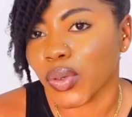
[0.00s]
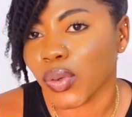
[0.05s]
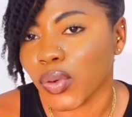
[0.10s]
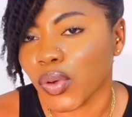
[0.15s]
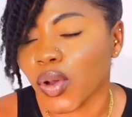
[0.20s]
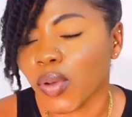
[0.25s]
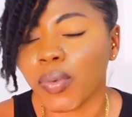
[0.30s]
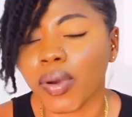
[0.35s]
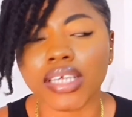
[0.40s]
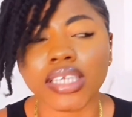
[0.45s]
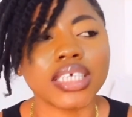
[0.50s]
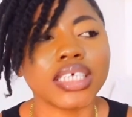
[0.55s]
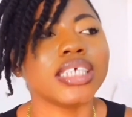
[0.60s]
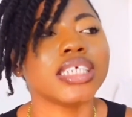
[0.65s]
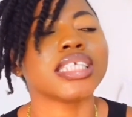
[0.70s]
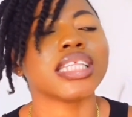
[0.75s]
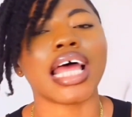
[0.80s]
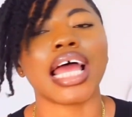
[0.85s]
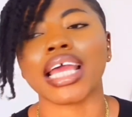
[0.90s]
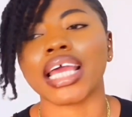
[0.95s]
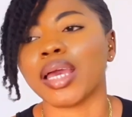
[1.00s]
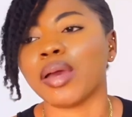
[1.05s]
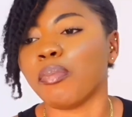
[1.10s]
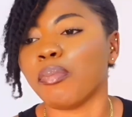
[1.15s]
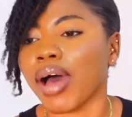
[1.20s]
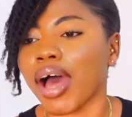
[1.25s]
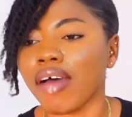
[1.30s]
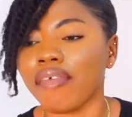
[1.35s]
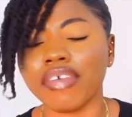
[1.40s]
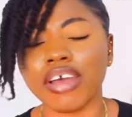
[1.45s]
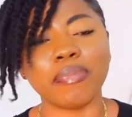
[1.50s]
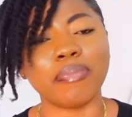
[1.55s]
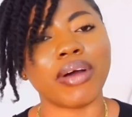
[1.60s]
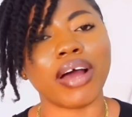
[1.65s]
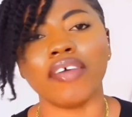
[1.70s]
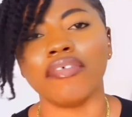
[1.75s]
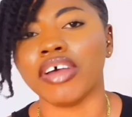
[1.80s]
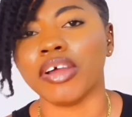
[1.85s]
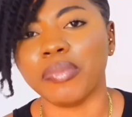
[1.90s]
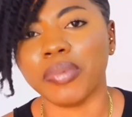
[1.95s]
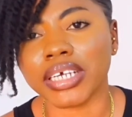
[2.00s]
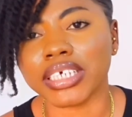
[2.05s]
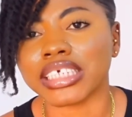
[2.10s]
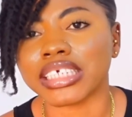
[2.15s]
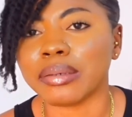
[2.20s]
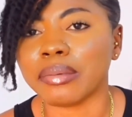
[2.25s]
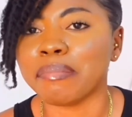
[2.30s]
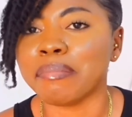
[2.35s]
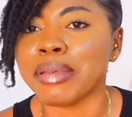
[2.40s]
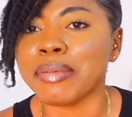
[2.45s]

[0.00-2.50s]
Nobody is like a perfect person.